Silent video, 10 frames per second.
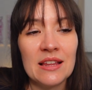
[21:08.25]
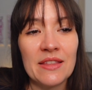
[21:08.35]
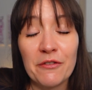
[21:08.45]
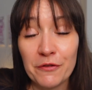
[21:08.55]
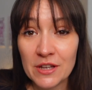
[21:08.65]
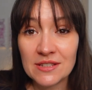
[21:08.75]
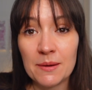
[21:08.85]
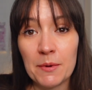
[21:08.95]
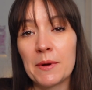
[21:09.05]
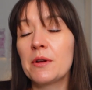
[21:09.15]
that first
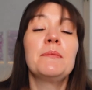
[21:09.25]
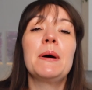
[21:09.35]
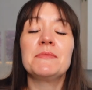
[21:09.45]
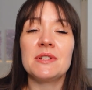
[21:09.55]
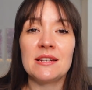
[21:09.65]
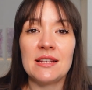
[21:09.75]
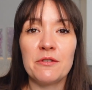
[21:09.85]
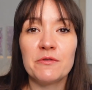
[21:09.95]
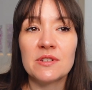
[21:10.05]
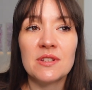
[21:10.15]
time I went on a mum's night
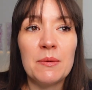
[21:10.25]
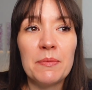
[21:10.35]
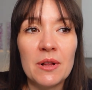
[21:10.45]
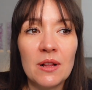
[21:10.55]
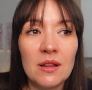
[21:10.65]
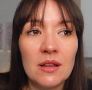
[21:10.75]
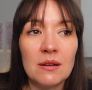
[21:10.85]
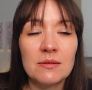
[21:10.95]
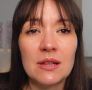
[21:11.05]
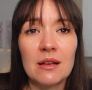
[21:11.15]
out, for example,
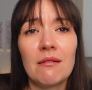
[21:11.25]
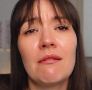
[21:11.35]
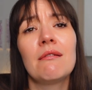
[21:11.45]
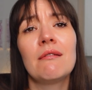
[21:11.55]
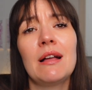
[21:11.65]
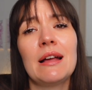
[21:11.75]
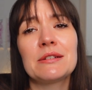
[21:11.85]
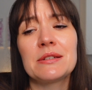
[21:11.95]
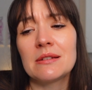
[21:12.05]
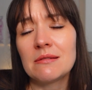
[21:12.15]
I was like, oh,
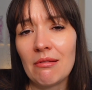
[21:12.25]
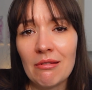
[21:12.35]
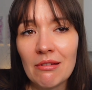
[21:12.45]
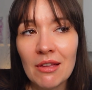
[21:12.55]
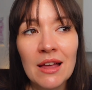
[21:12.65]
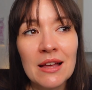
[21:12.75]
anxious. Oh.